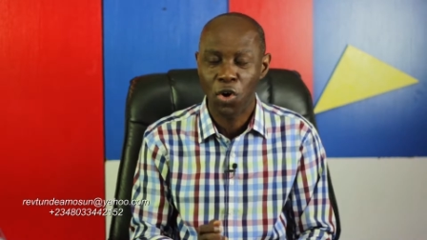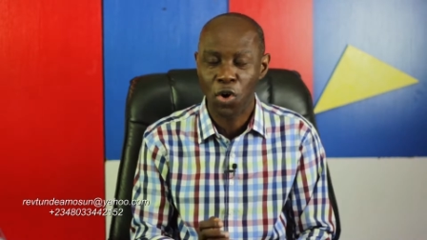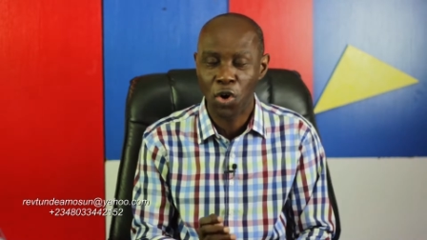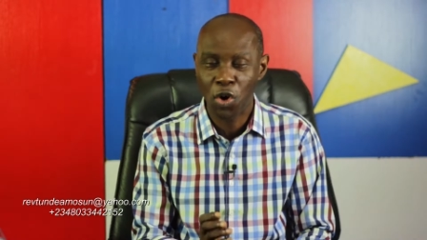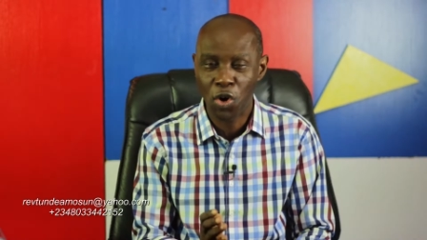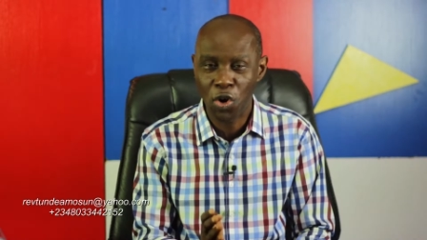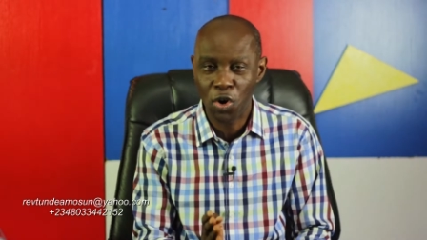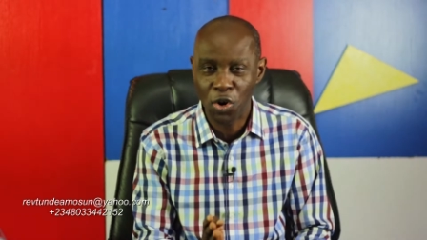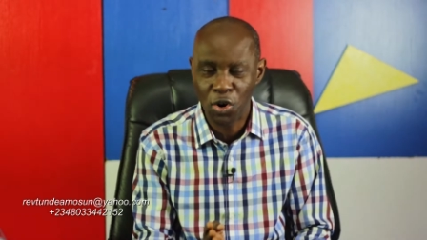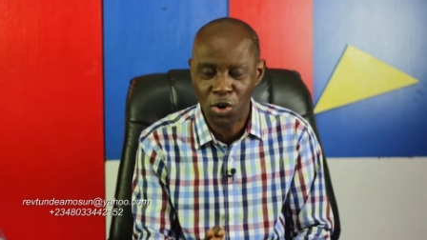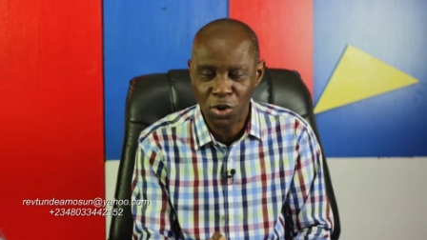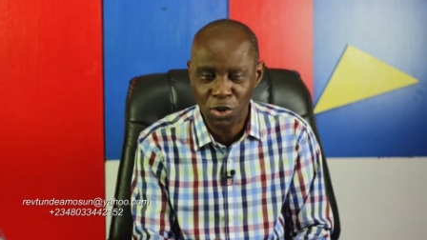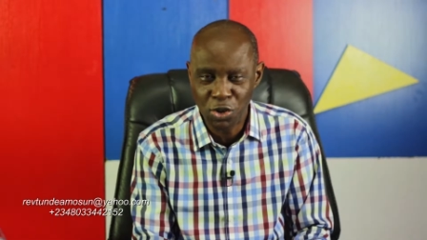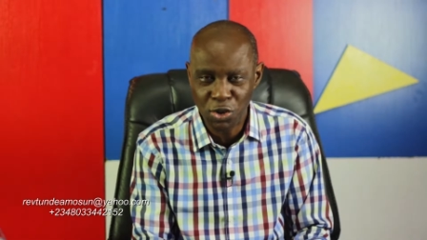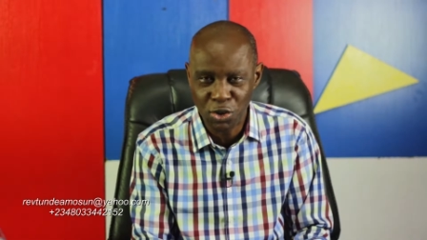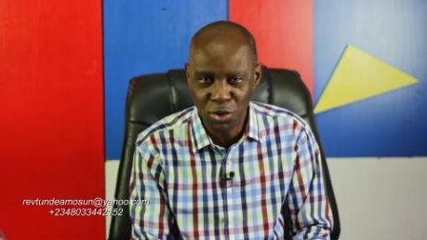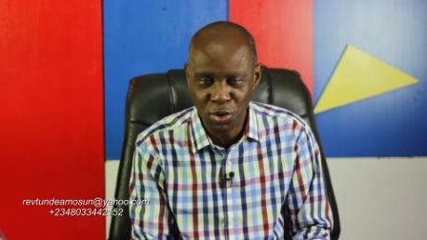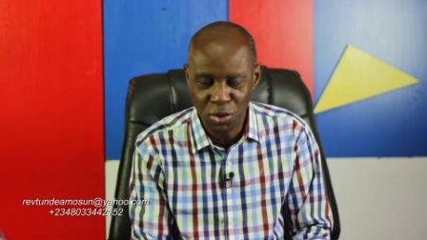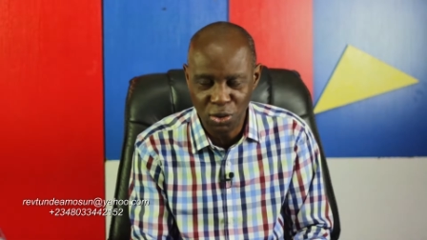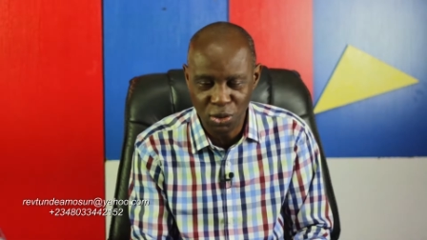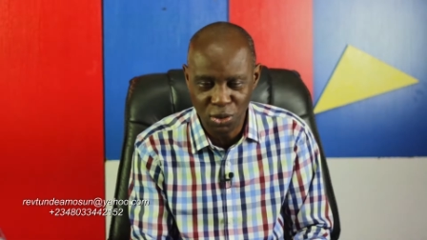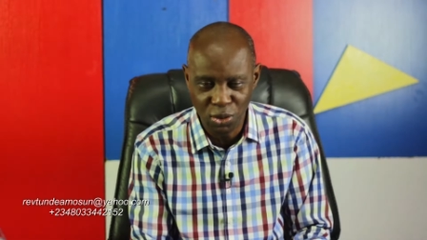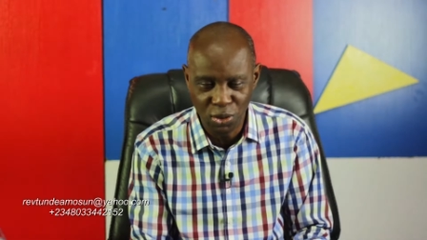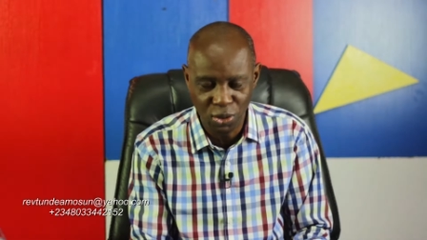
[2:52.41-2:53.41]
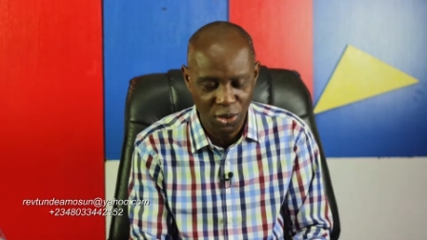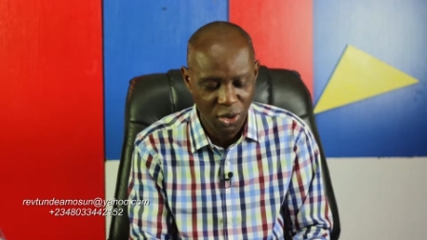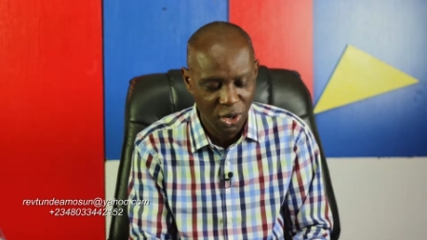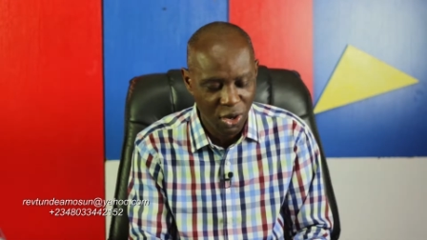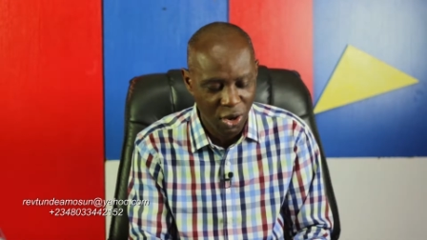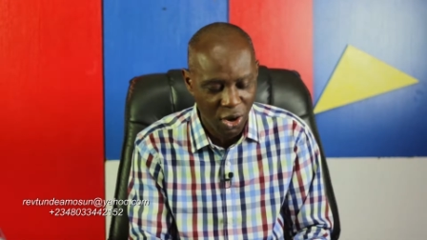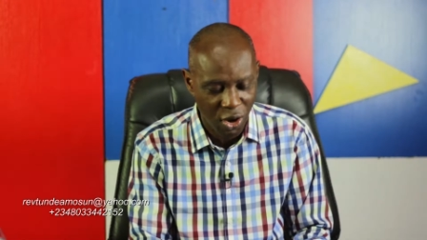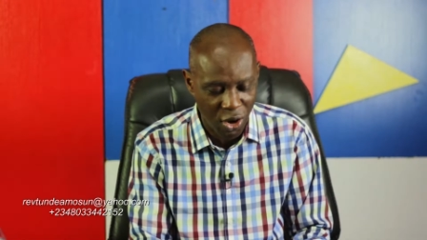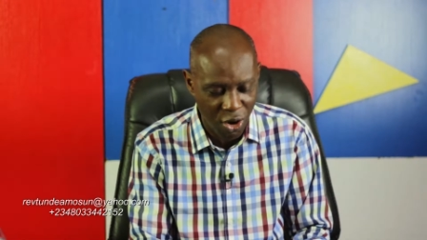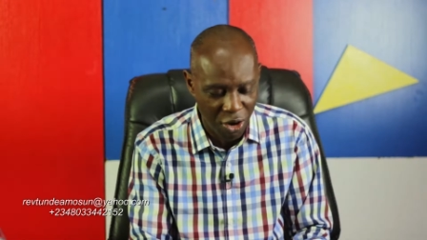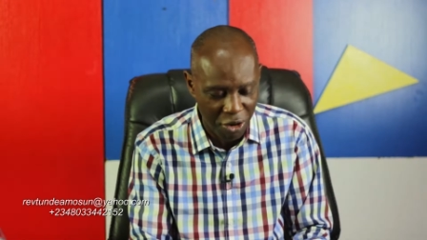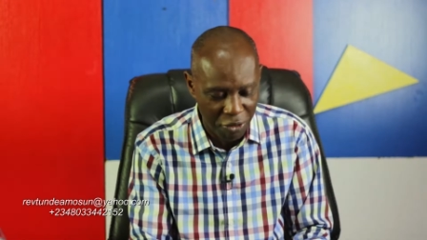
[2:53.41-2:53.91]
"O you
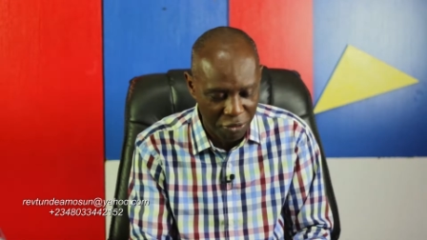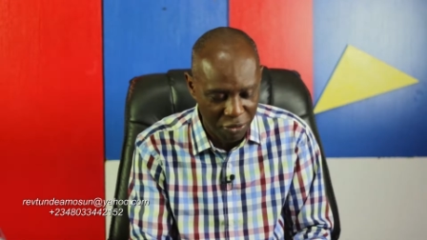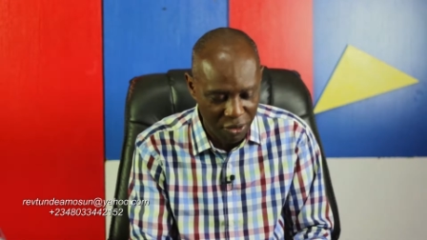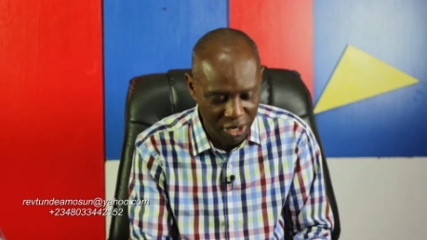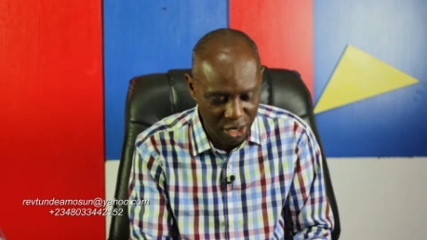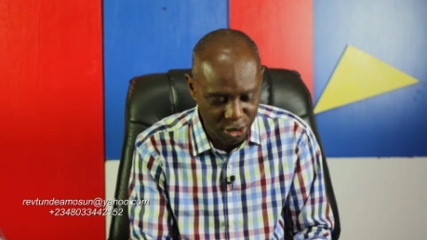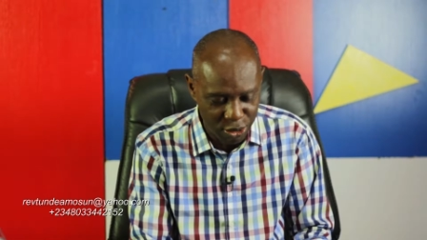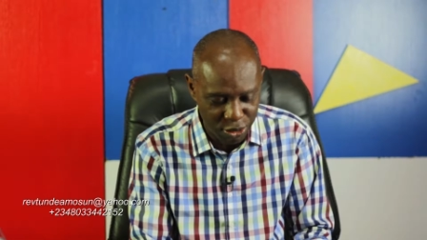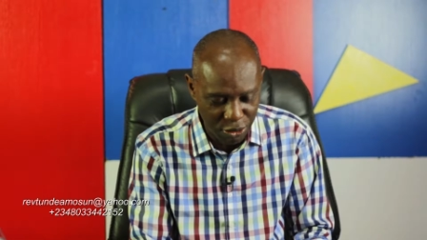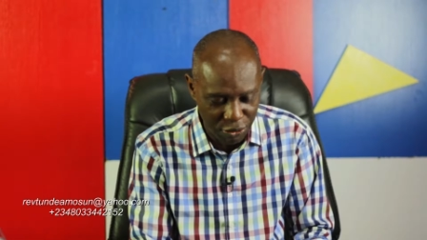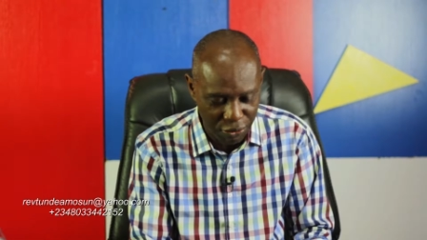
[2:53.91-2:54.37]
of little